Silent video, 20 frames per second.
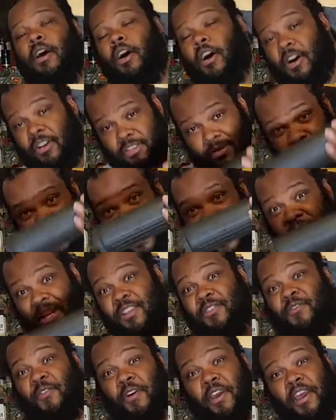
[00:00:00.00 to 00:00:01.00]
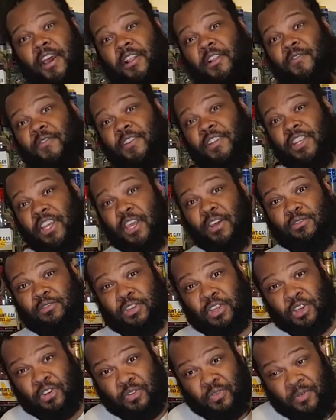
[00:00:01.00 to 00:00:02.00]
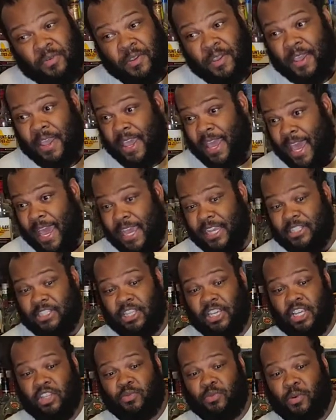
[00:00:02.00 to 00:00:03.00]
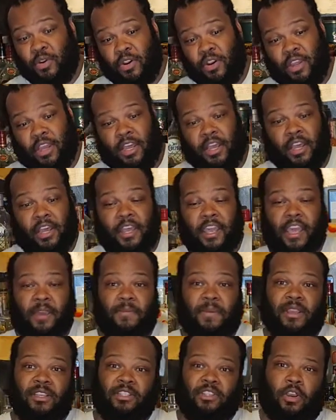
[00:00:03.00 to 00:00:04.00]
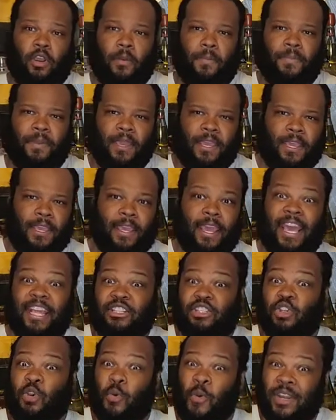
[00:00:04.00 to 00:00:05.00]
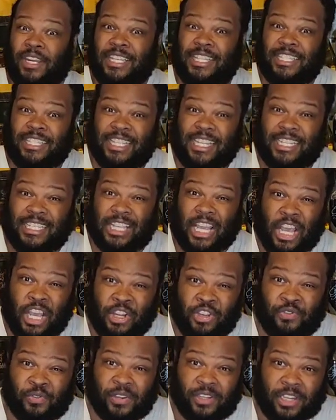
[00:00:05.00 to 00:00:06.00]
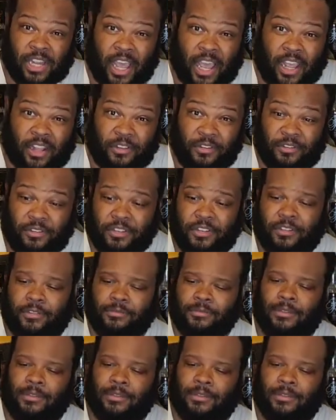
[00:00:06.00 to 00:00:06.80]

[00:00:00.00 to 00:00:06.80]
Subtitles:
Also got this for a hell of a deal too, as these were MSRP at $2,600,